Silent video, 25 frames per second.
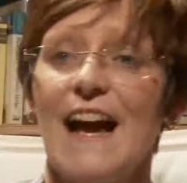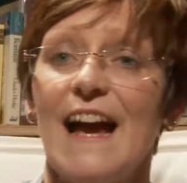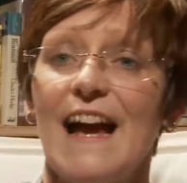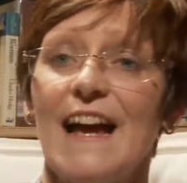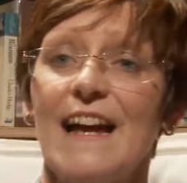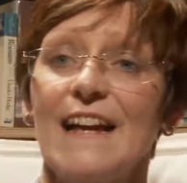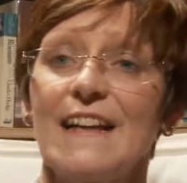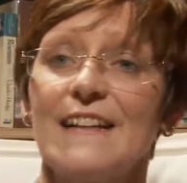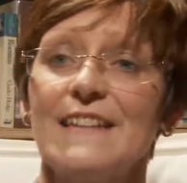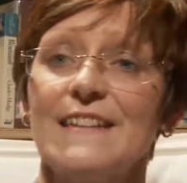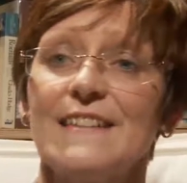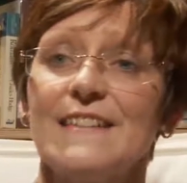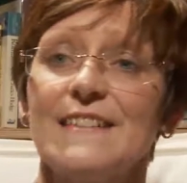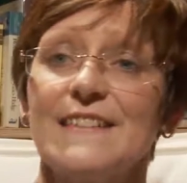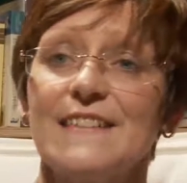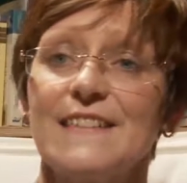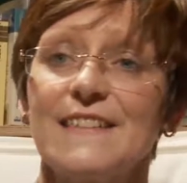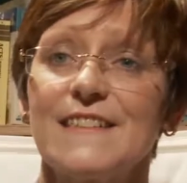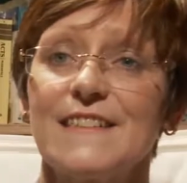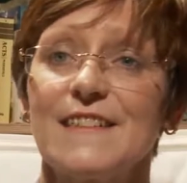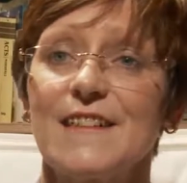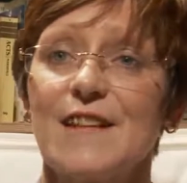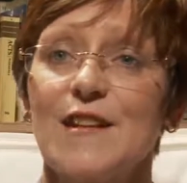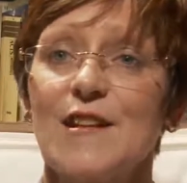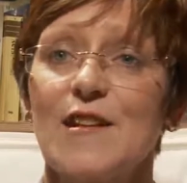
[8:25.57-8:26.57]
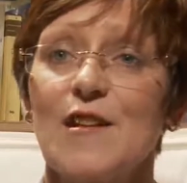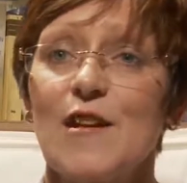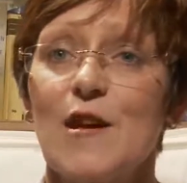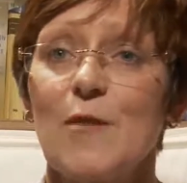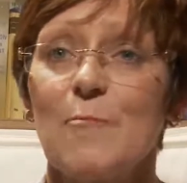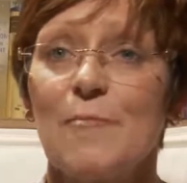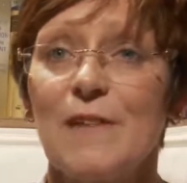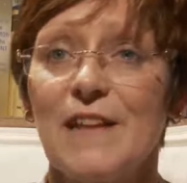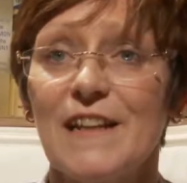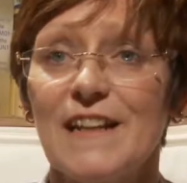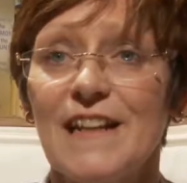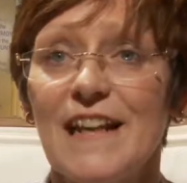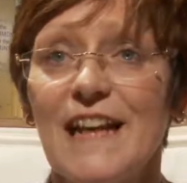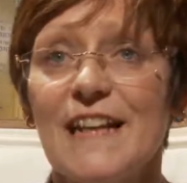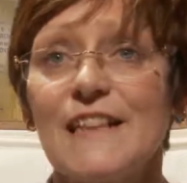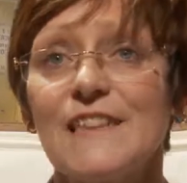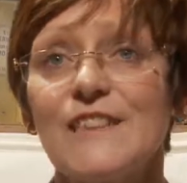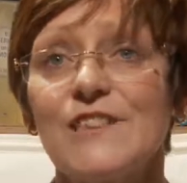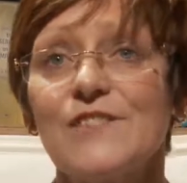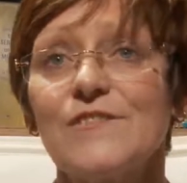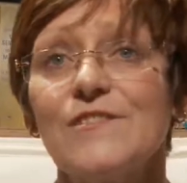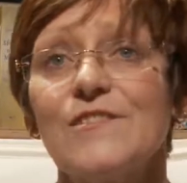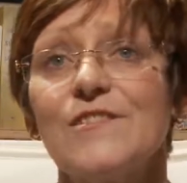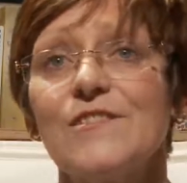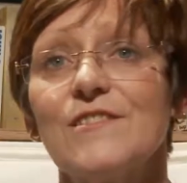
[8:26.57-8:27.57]
and a bit
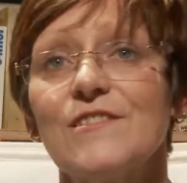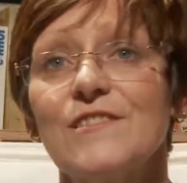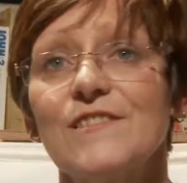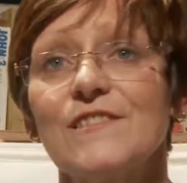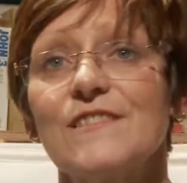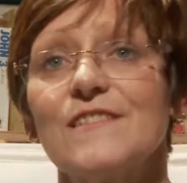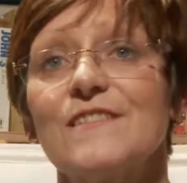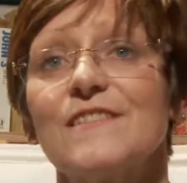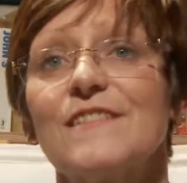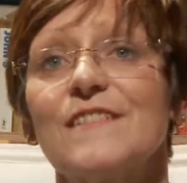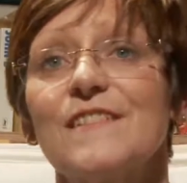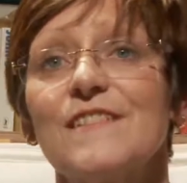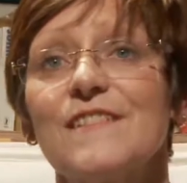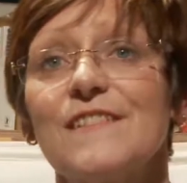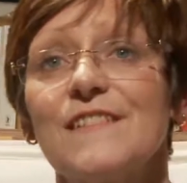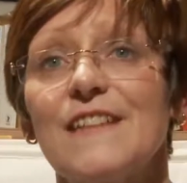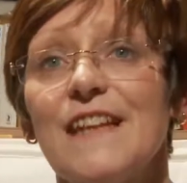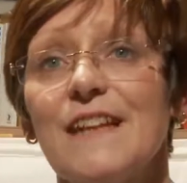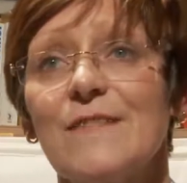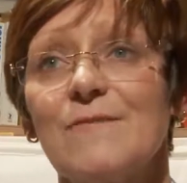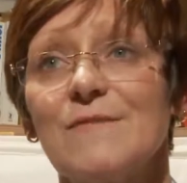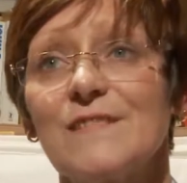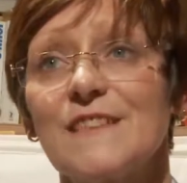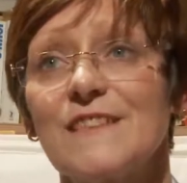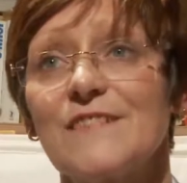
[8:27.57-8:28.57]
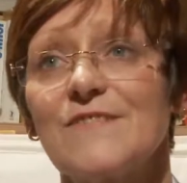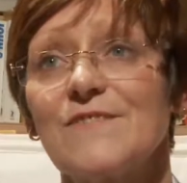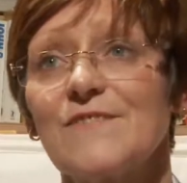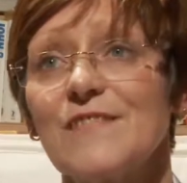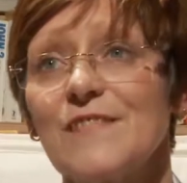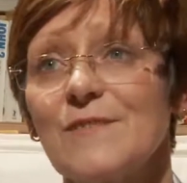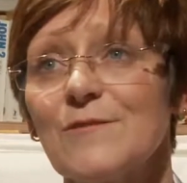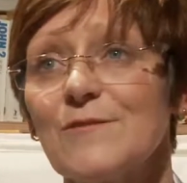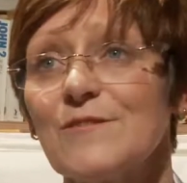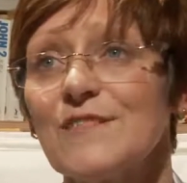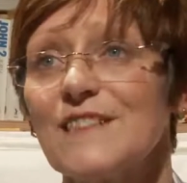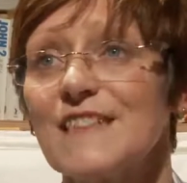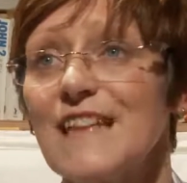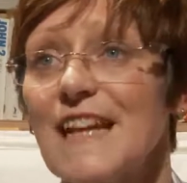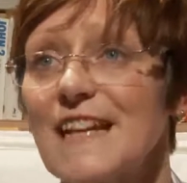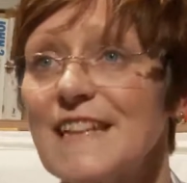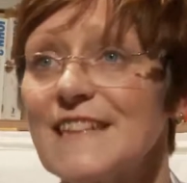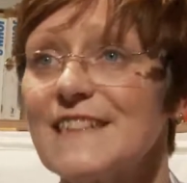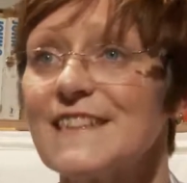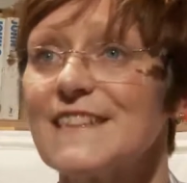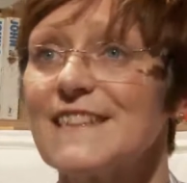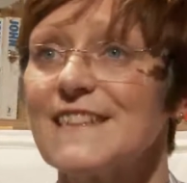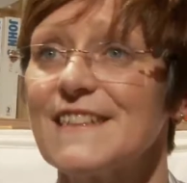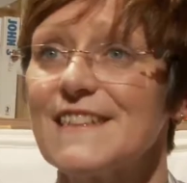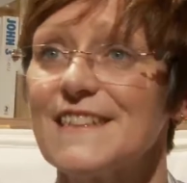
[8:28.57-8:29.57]
later on there was a real
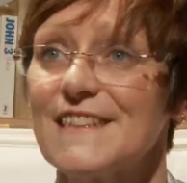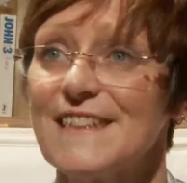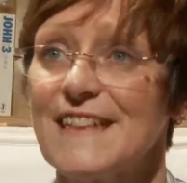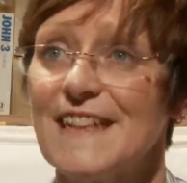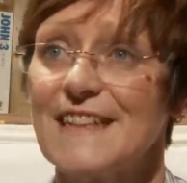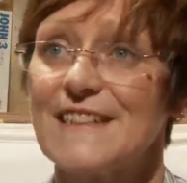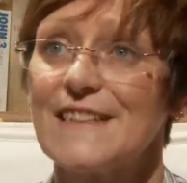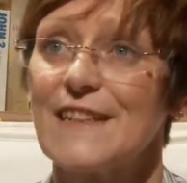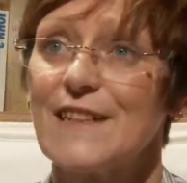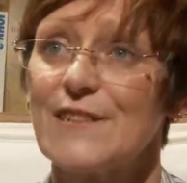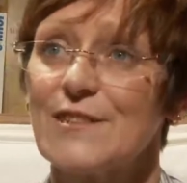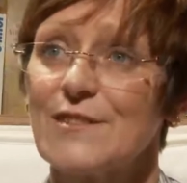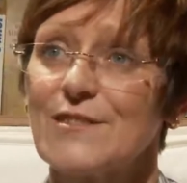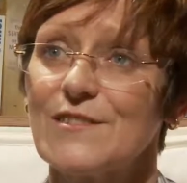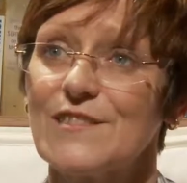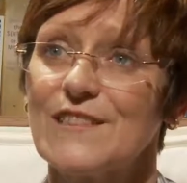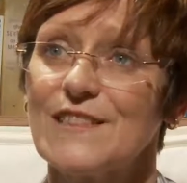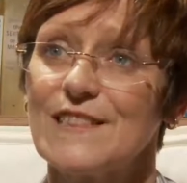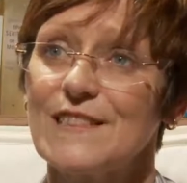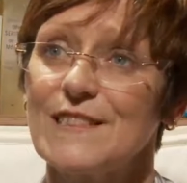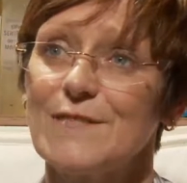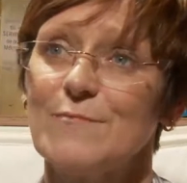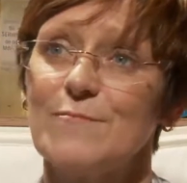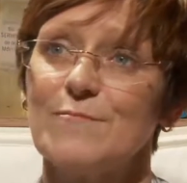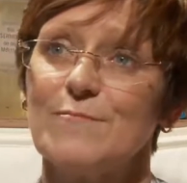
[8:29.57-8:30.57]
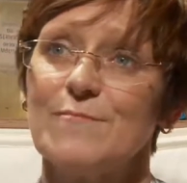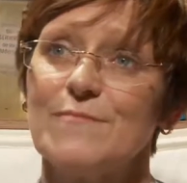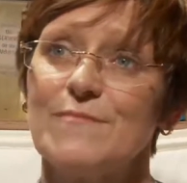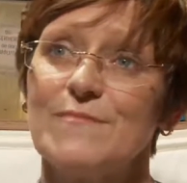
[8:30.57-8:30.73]
sense that yes, I've got to